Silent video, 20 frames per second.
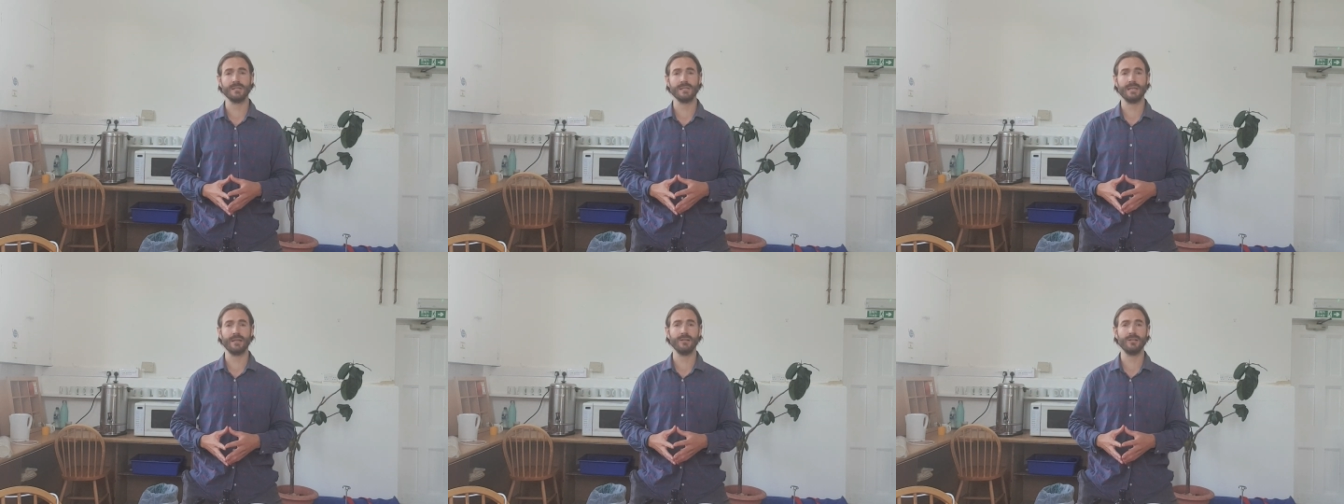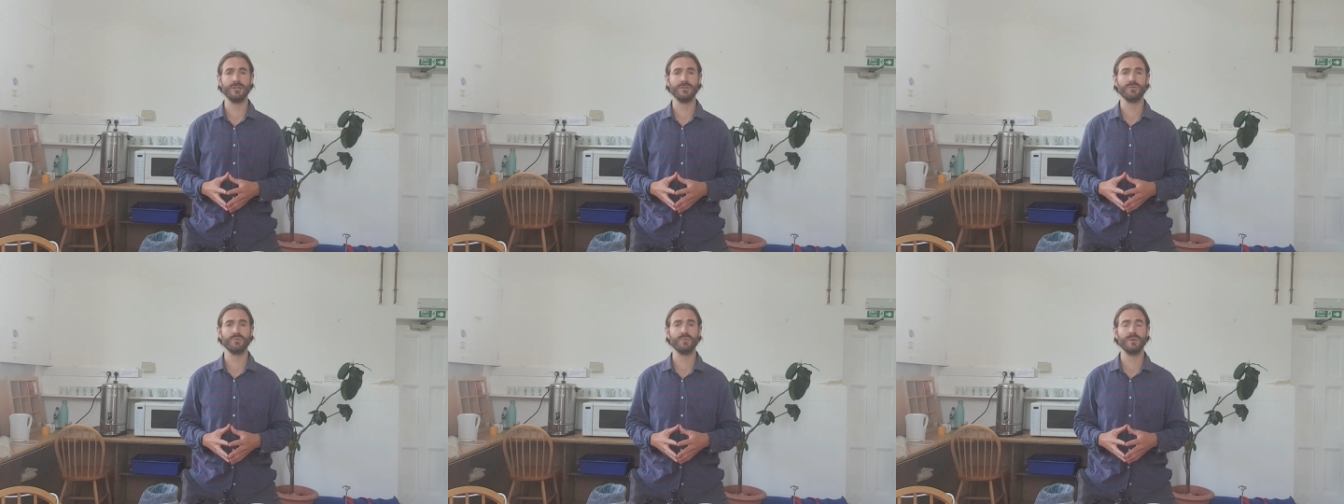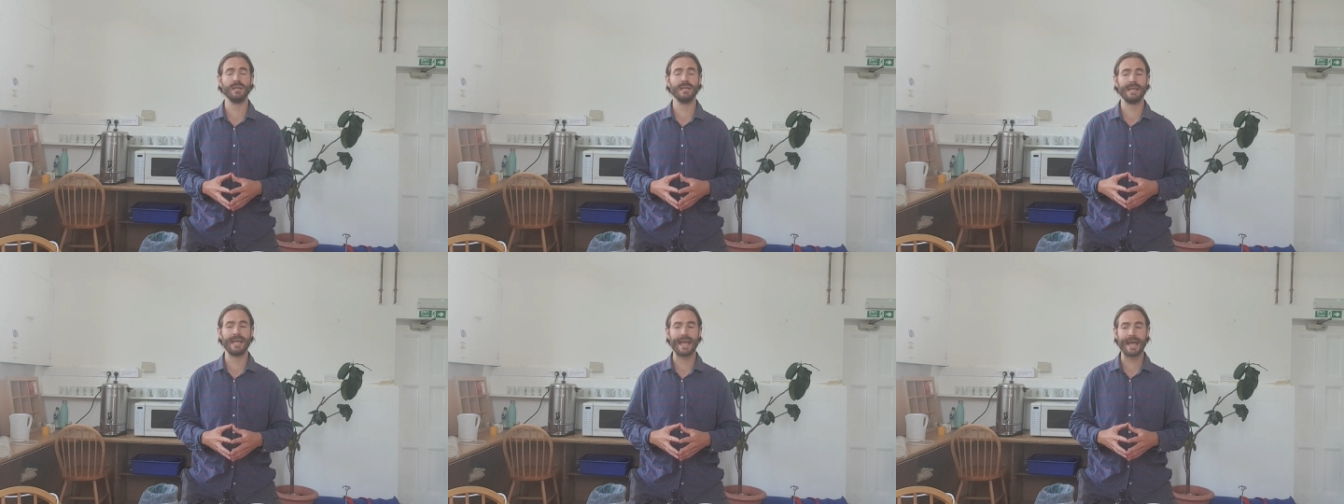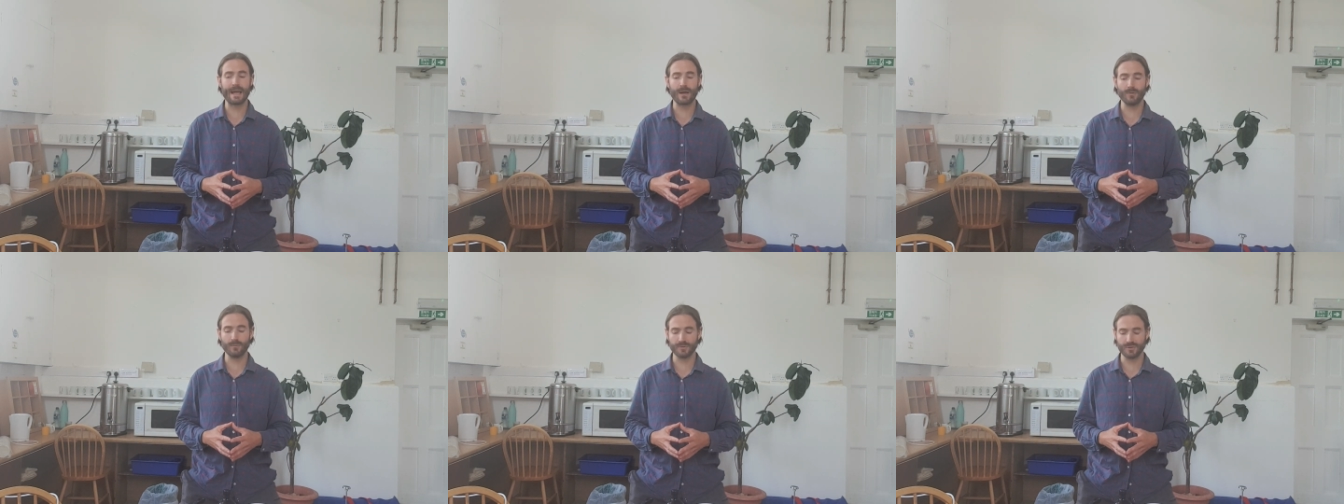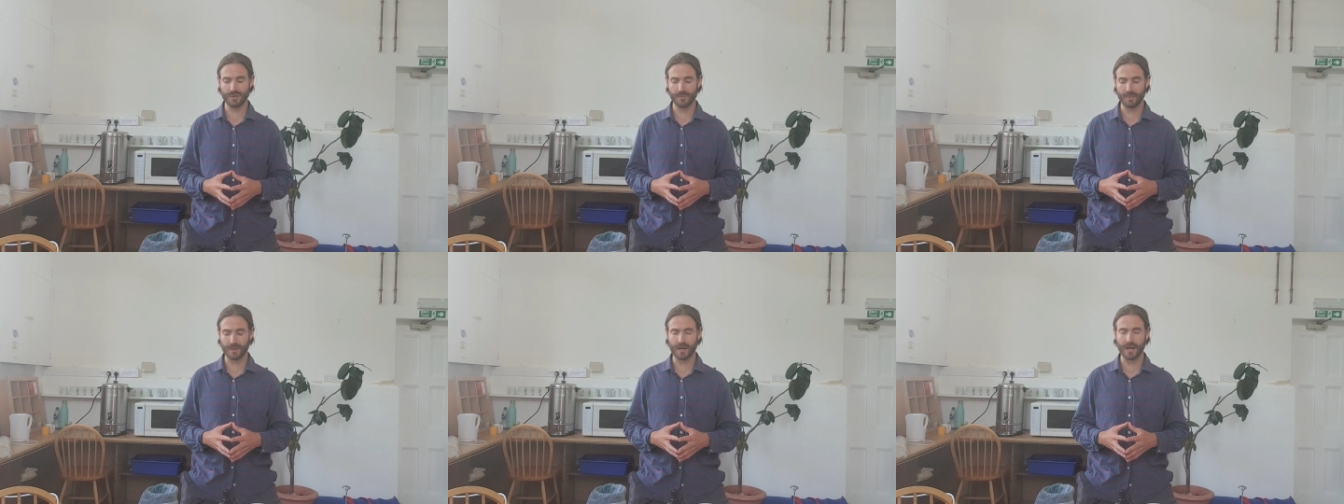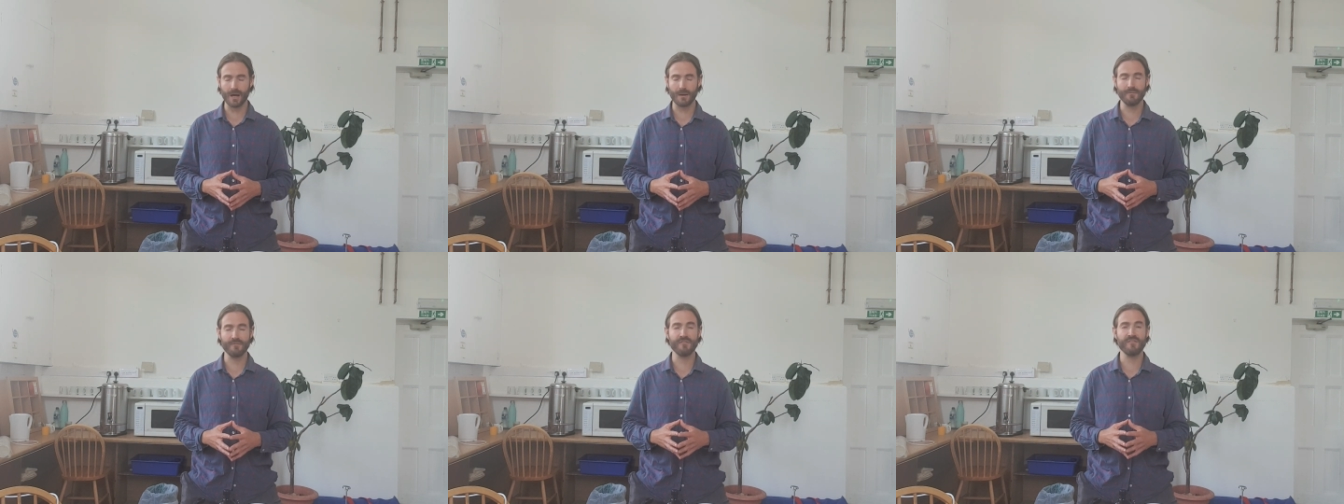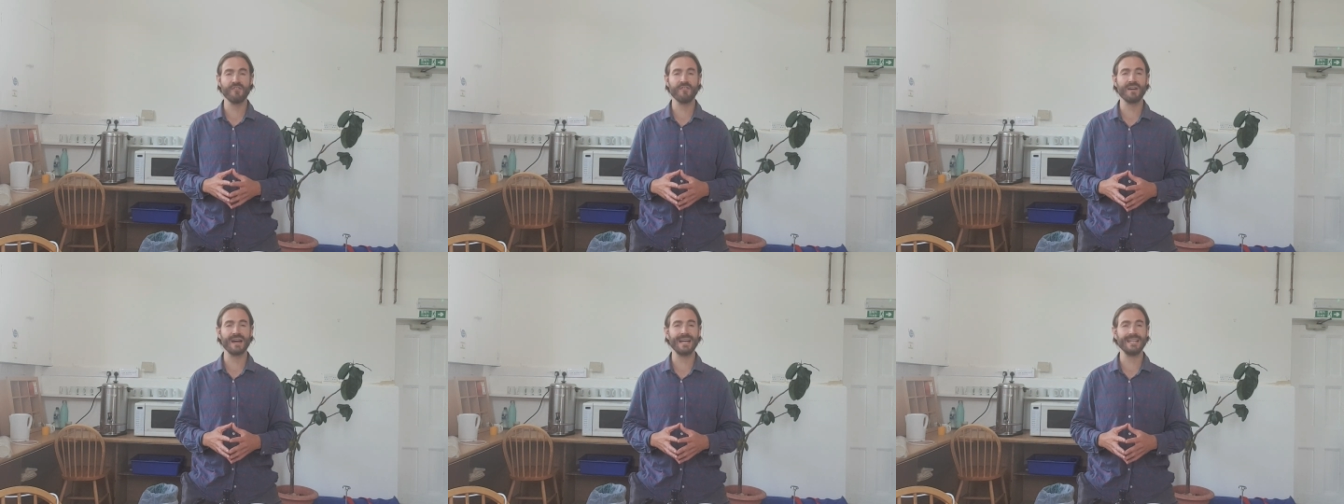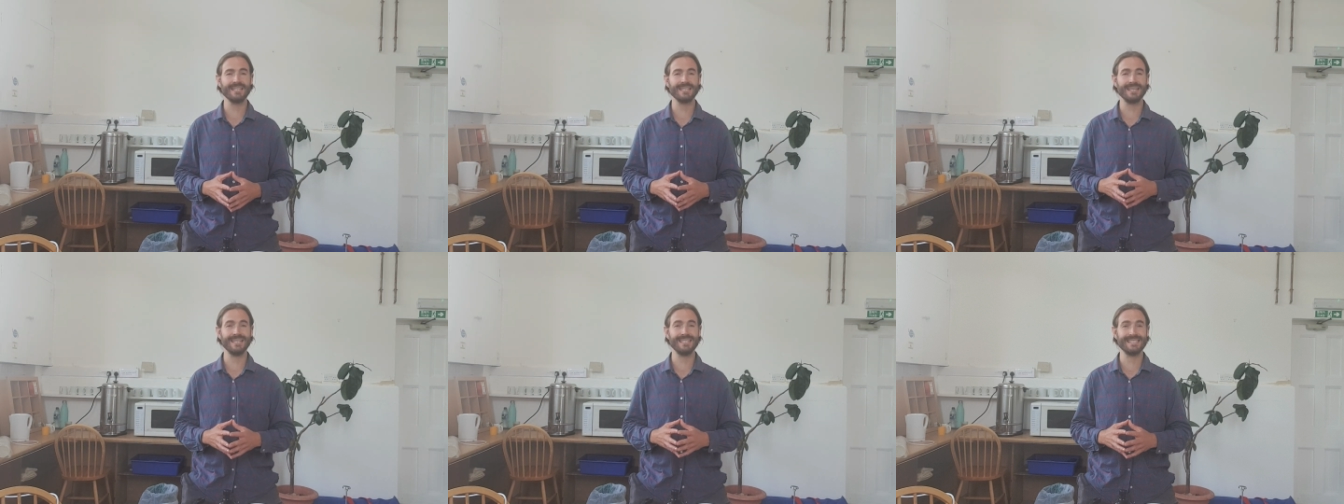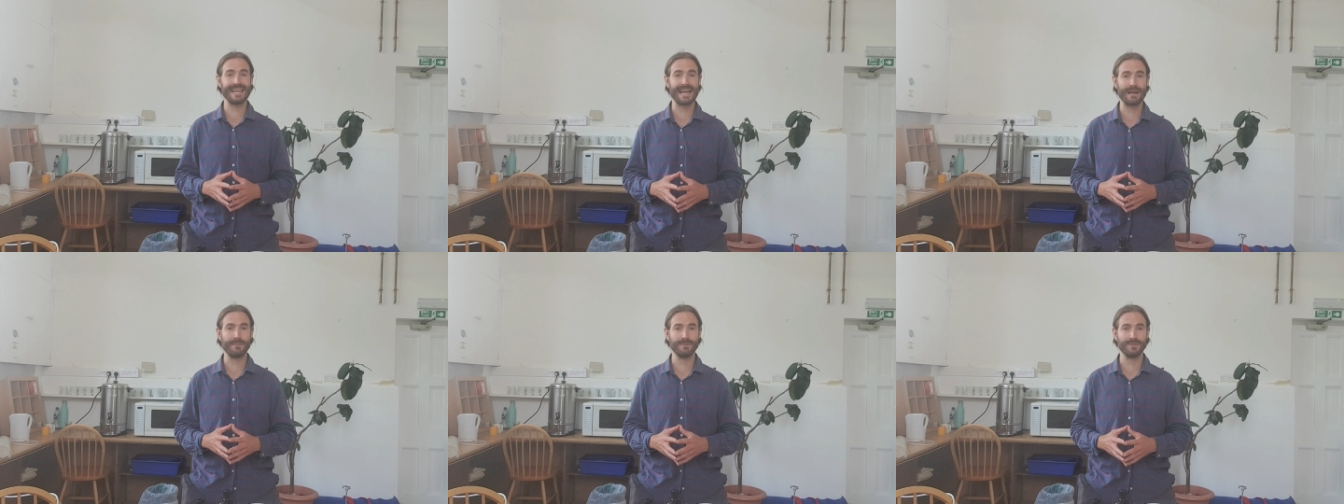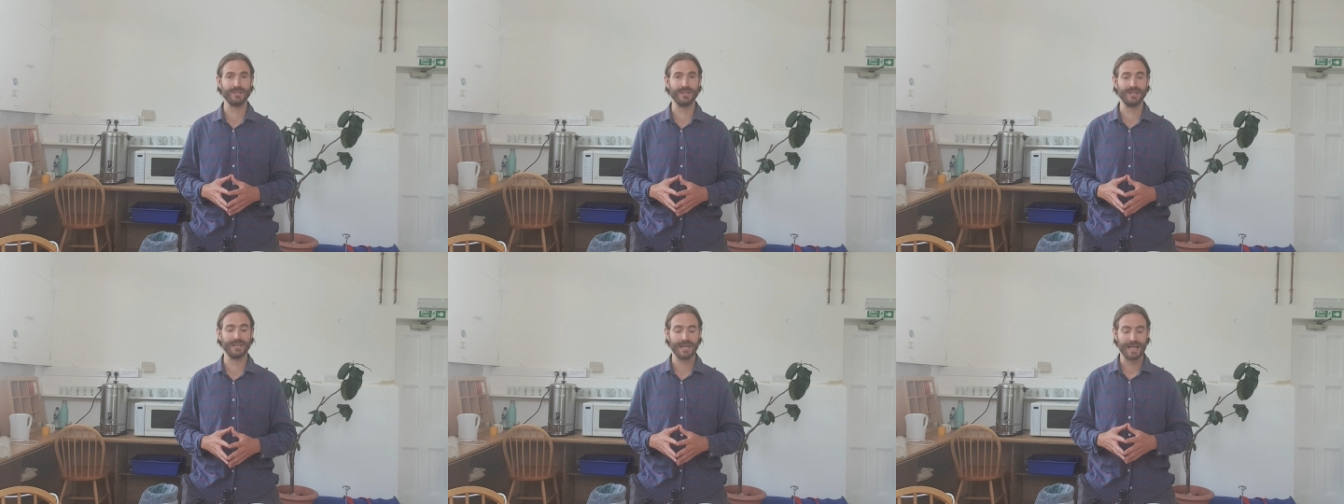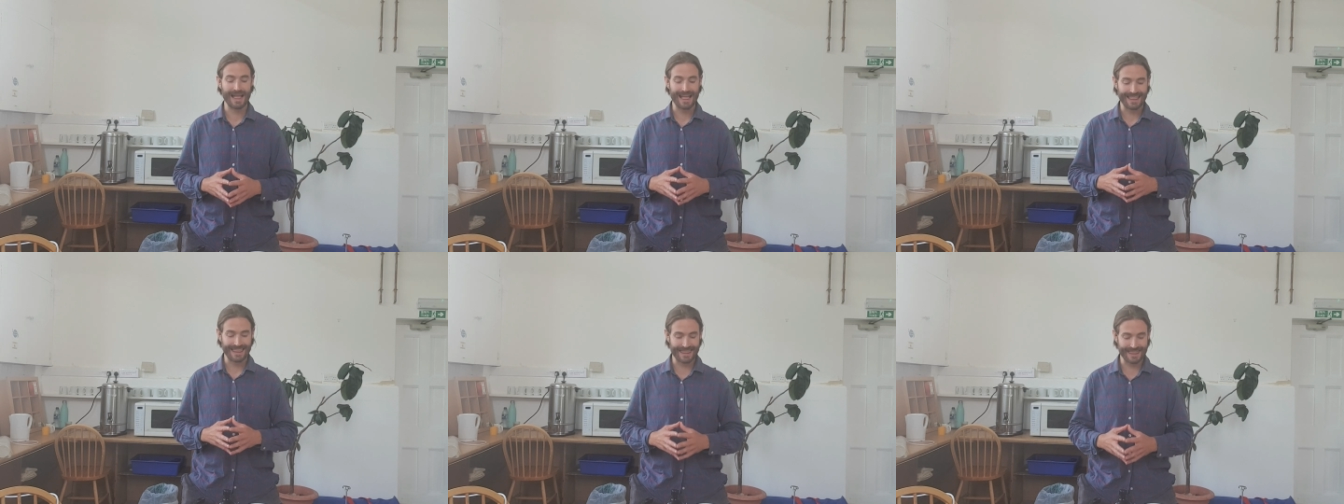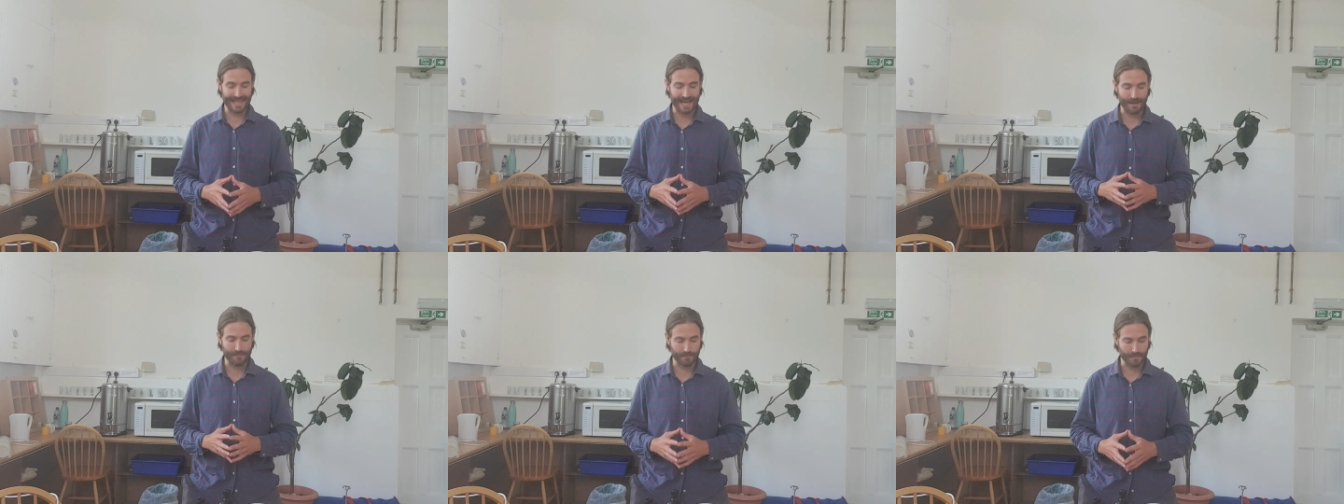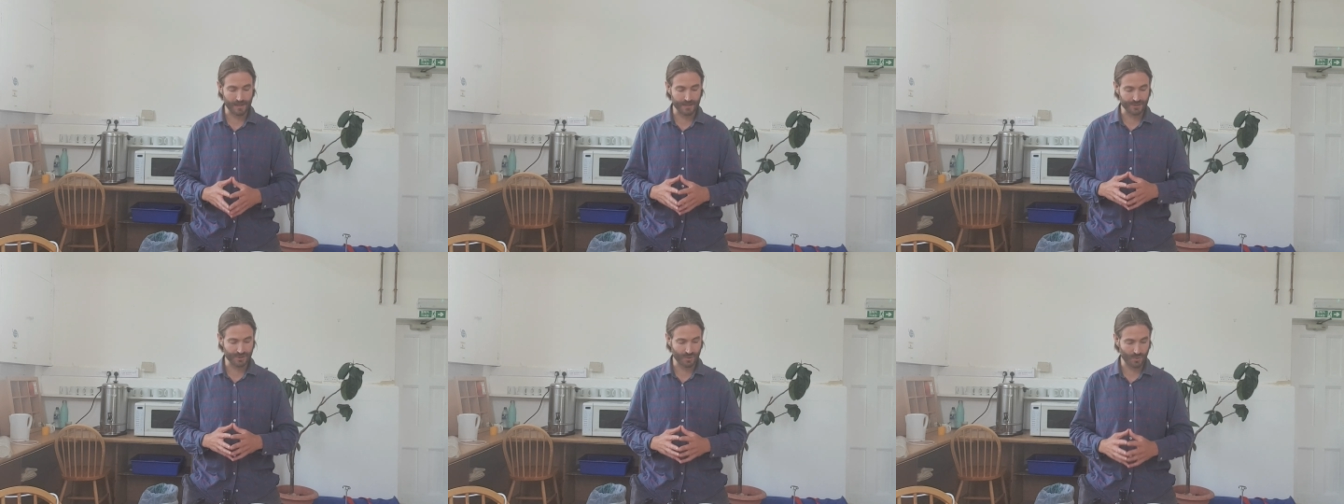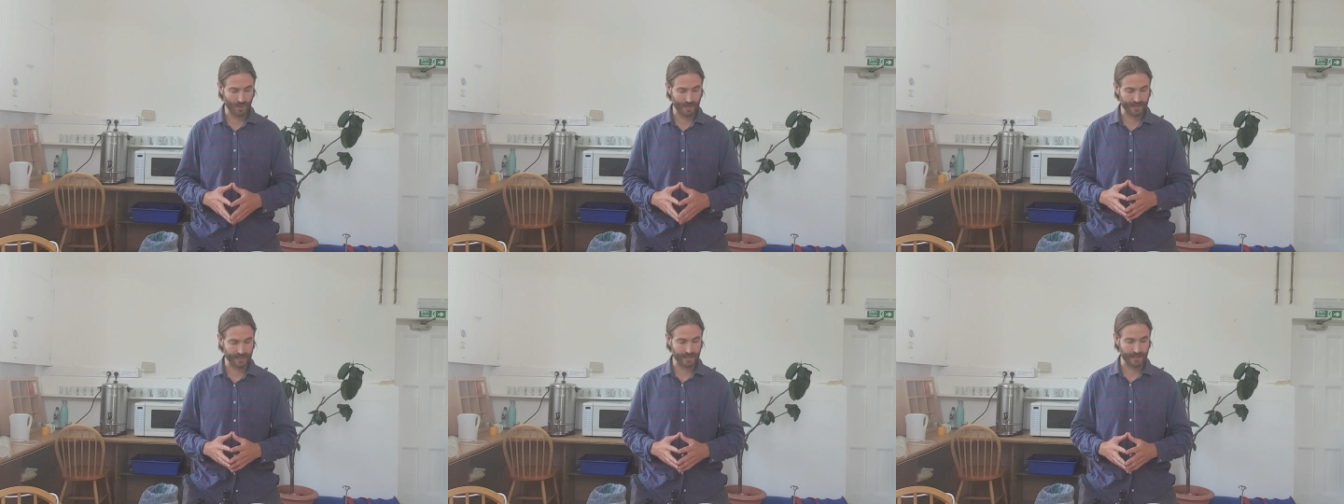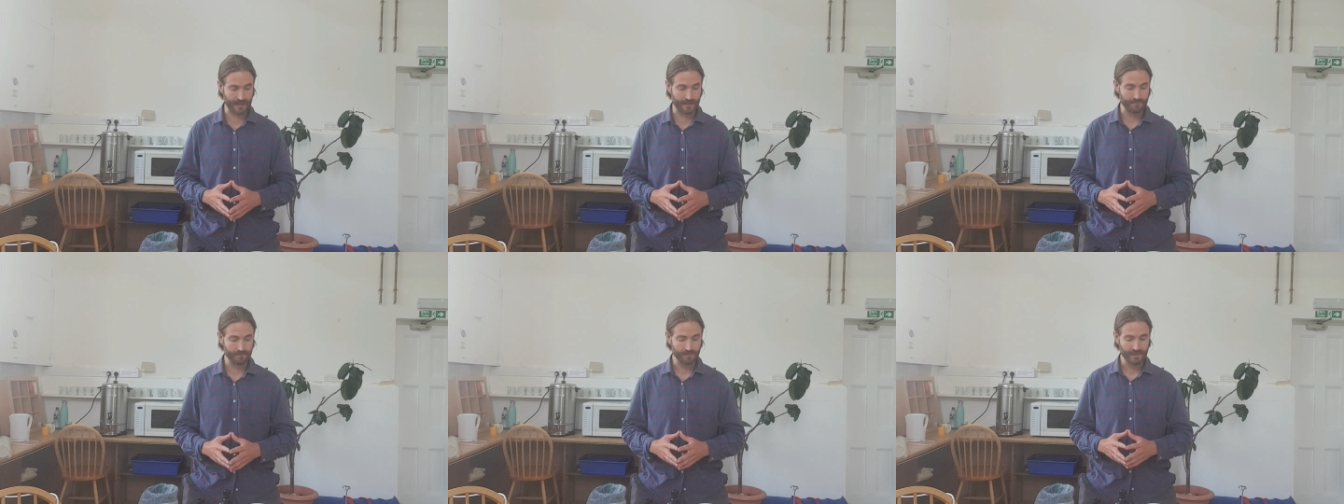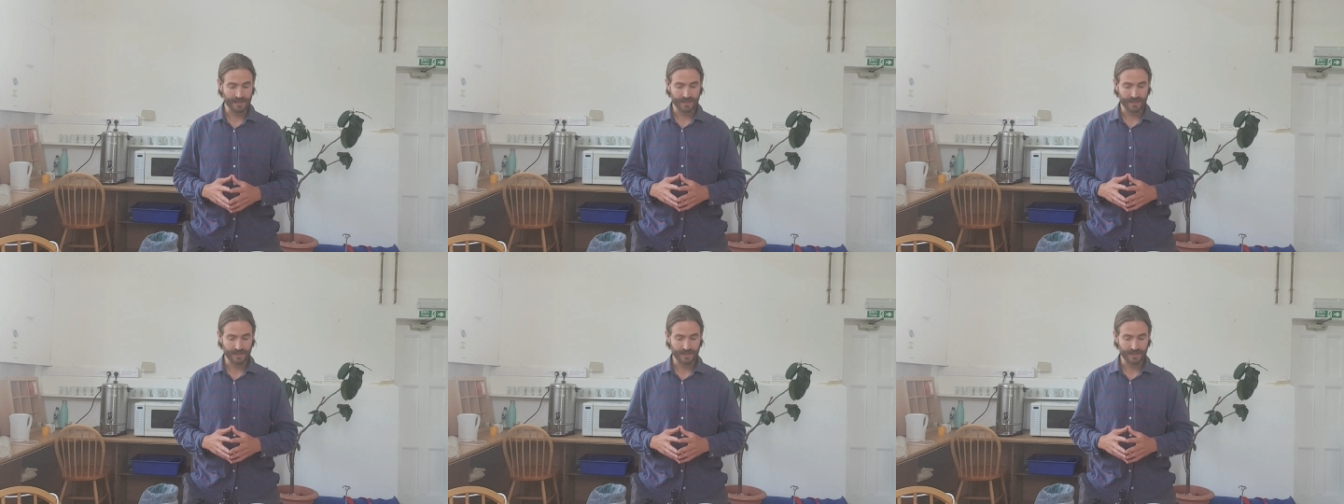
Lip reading: It just really helps you become fat adapted that much quicker.